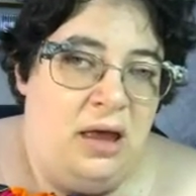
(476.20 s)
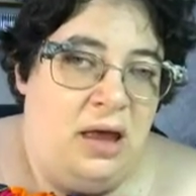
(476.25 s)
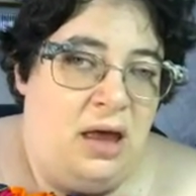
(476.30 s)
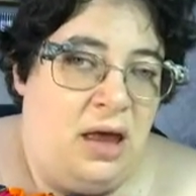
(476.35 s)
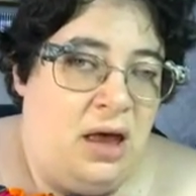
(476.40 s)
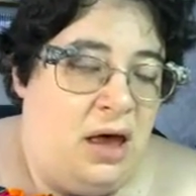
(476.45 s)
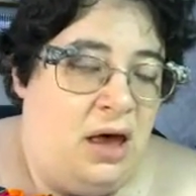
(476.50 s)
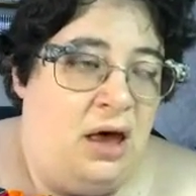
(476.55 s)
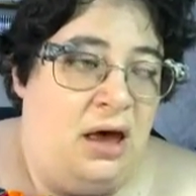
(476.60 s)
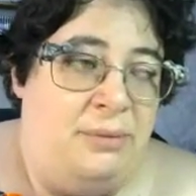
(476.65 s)

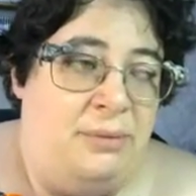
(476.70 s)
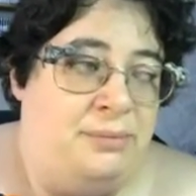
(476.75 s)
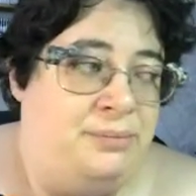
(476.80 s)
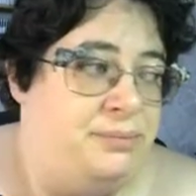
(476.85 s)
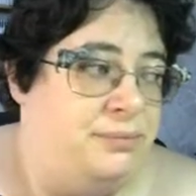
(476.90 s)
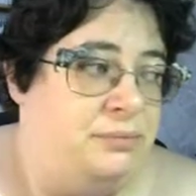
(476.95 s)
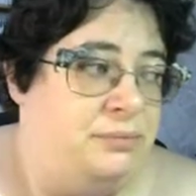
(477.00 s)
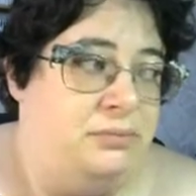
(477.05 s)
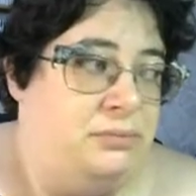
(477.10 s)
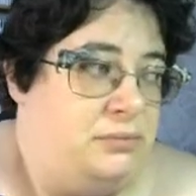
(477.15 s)

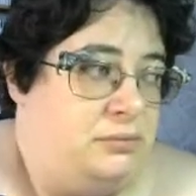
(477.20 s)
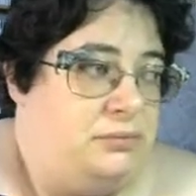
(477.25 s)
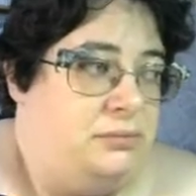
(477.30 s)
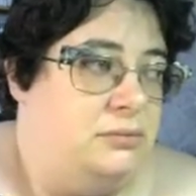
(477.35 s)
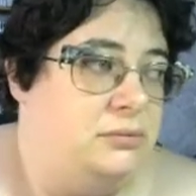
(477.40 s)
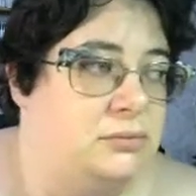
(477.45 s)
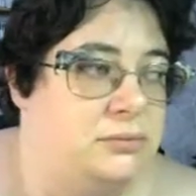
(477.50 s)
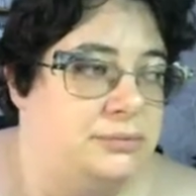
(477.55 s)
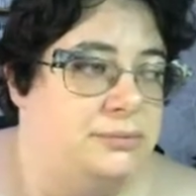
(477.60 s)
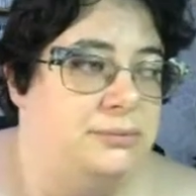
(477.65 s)

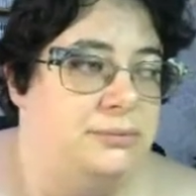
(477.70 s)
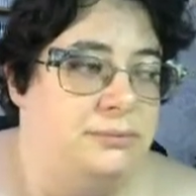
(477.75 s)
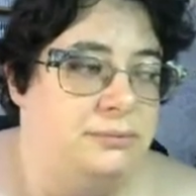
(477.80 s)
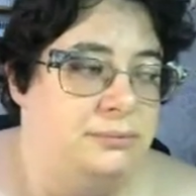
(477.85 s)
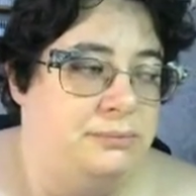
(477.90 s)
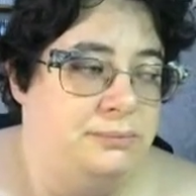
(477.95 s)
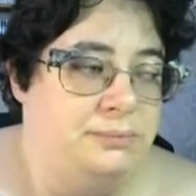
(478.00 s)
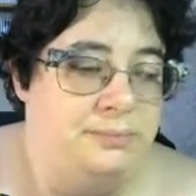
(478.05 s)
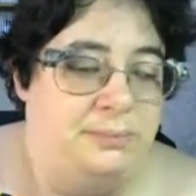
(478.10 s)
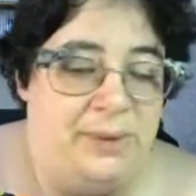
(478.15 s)

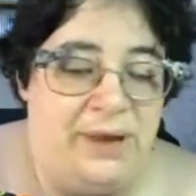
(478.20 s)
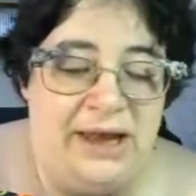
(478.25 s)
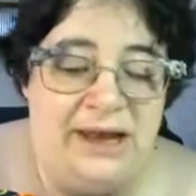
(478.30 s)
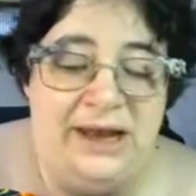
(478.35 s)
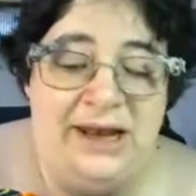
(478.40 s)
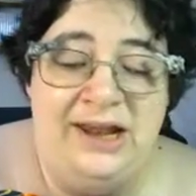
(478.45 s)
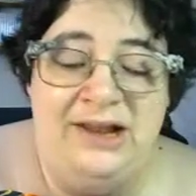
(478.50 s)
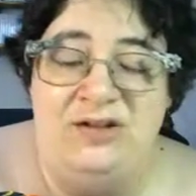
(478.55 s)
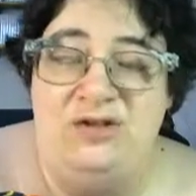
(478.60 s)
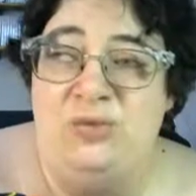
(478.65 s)
But it
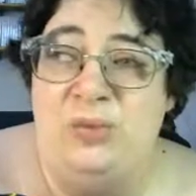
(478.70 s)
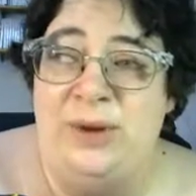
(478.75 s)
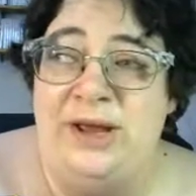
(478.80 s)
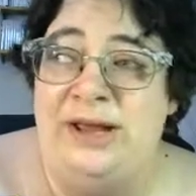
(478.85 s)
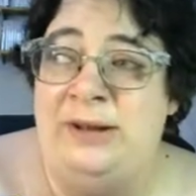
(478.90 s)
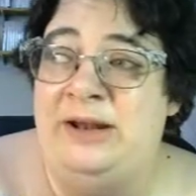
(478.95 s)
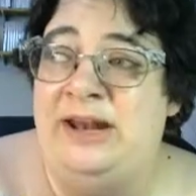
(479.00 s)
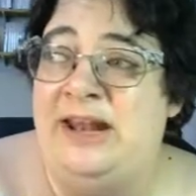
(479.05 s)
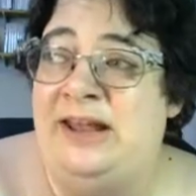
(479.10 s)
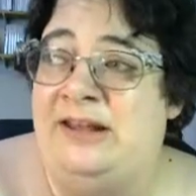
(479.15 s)
needs what
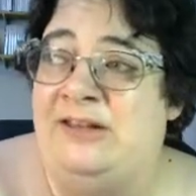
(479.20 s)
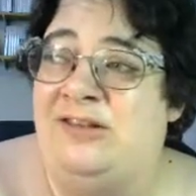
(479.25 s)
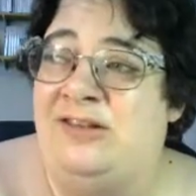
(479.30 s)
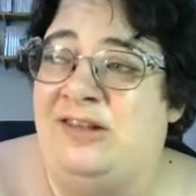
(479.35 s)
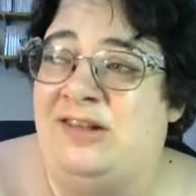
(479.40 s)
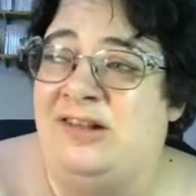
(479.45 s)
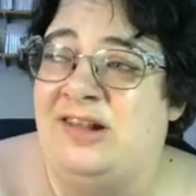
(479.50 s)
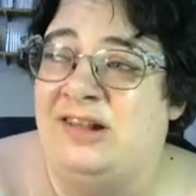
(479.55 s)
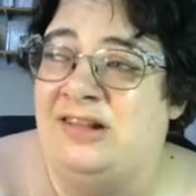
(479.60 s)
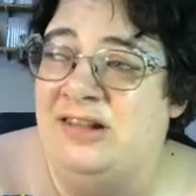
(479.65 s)
it needs, because there's